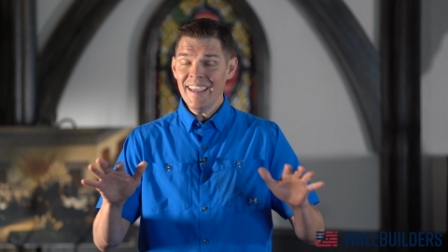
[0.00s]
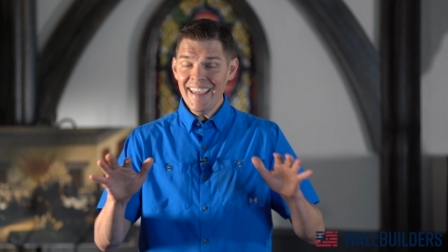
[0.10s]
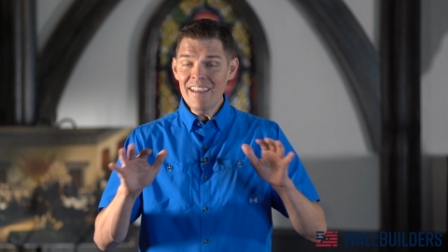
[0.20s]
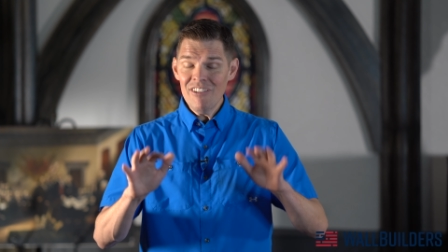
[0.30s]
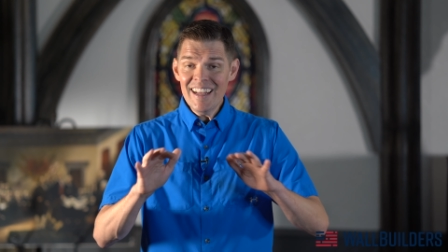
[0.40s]

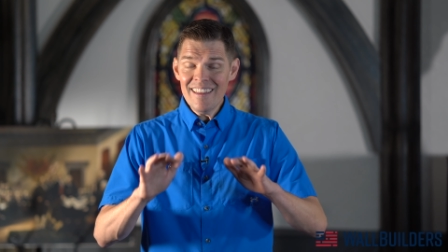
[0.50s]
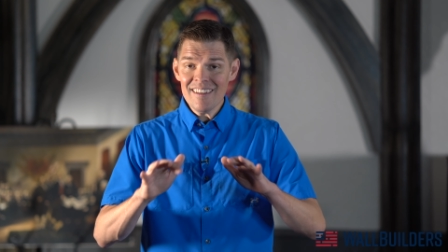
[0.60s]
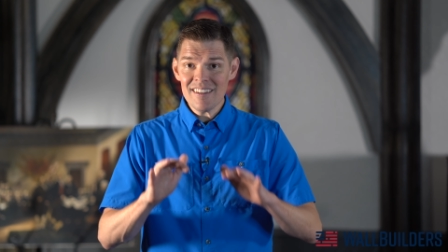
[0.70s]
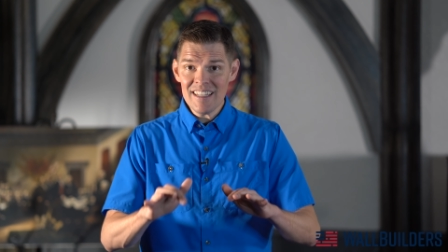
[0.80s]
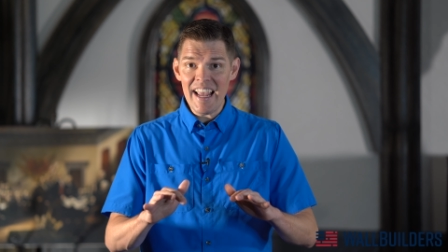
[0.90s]
Even in
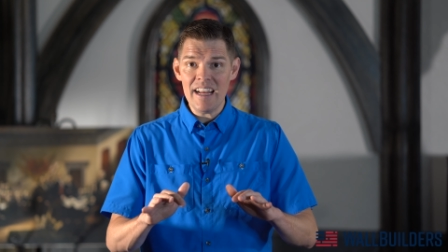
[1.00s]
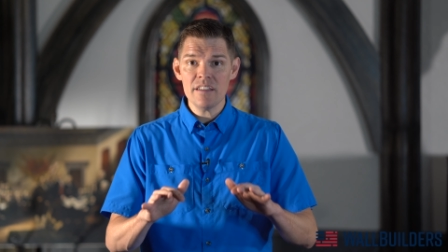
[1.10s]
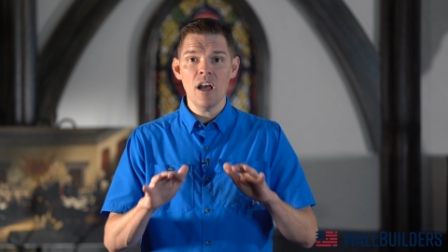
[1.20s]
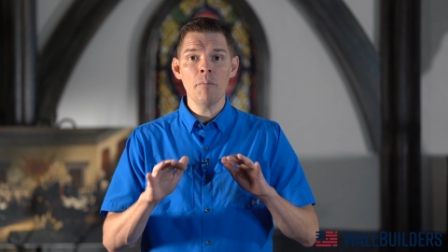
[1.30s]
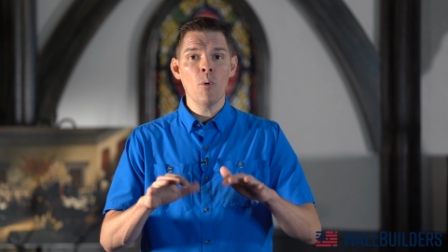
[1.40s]
the
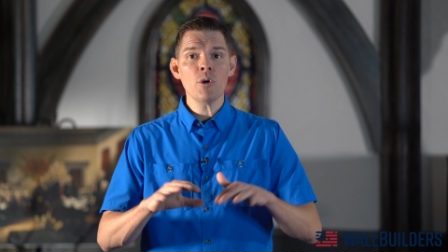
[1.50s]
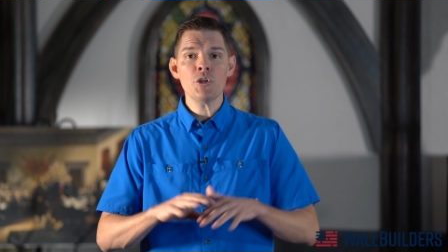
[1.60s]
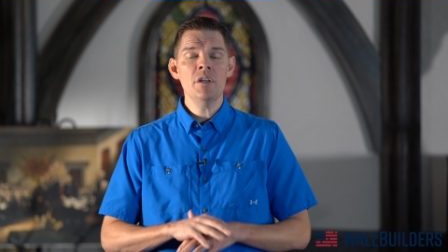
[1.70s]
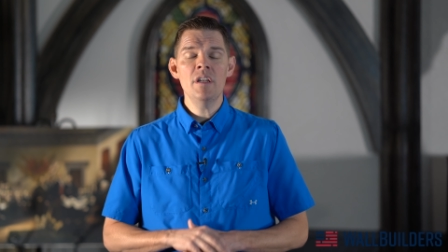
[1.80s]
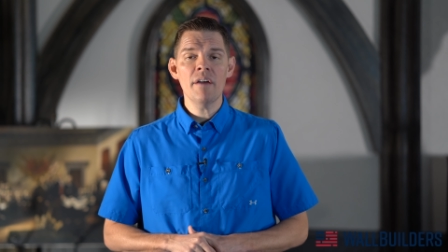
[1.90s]
States,
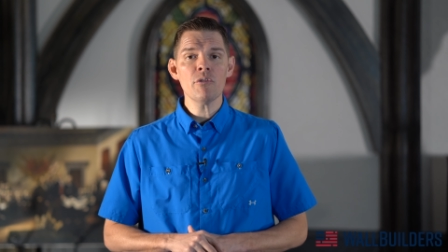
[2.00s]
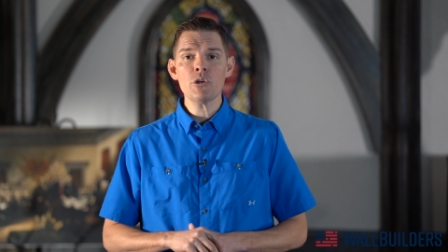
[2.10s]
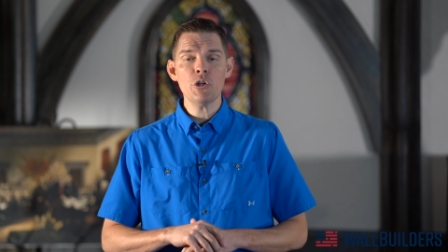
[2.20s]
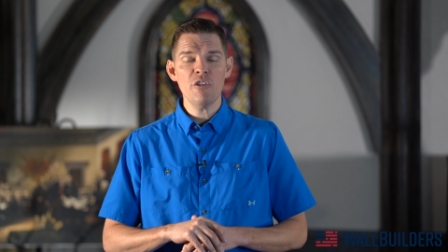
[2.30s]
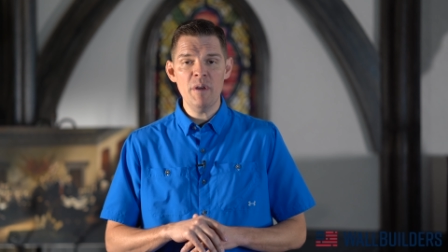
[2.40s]
abortion
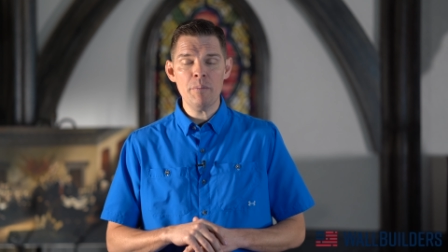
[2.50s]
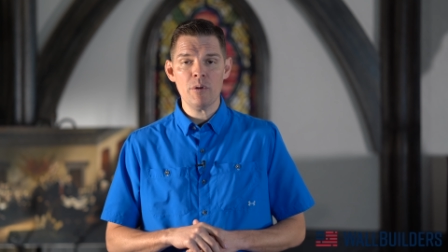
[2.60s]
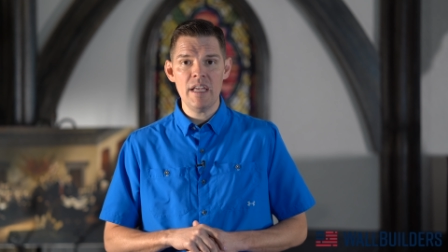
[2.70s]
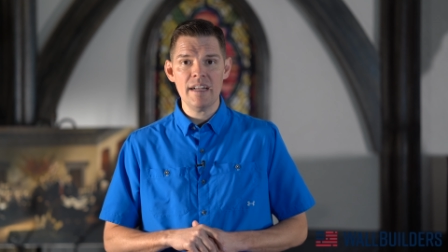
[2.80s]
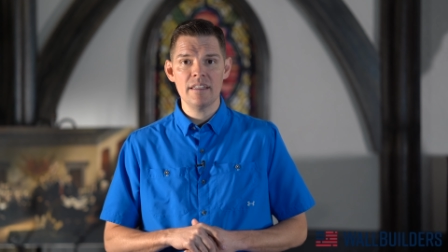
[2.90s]
never should have been
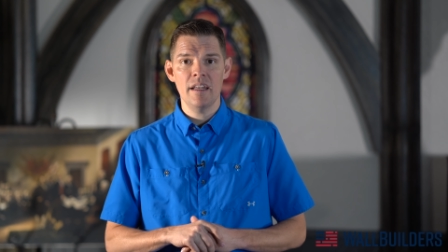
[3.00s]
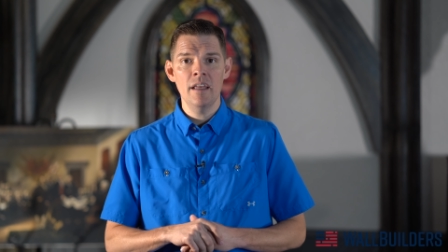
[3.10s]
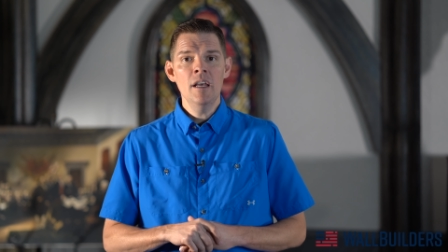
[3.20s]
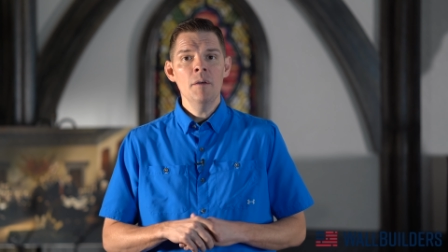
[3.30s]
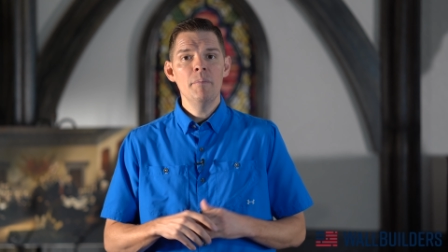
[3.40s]

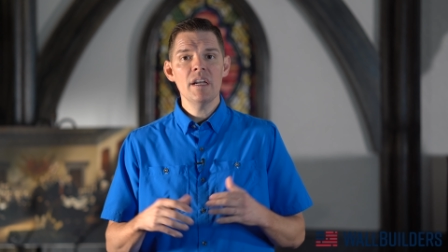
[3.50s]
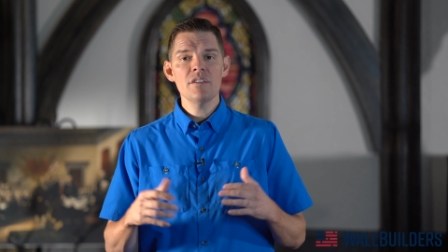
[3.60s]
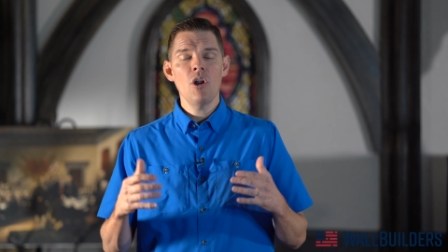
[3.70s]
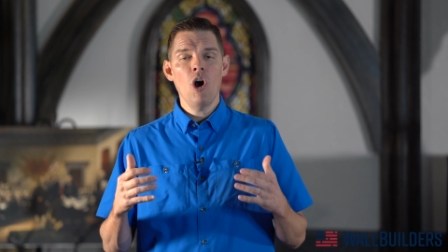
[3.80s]
protected because it